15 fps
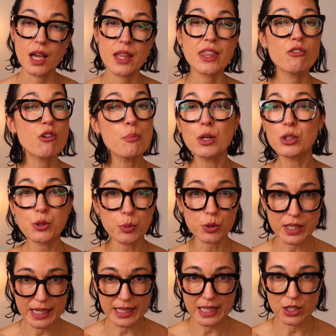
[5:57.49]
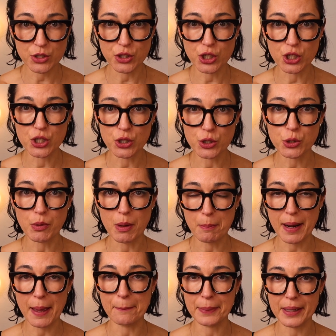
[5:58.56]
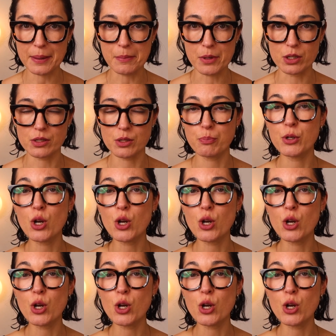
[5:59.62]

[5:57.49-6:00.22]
There are multiple techniques you can use to implant pigment, but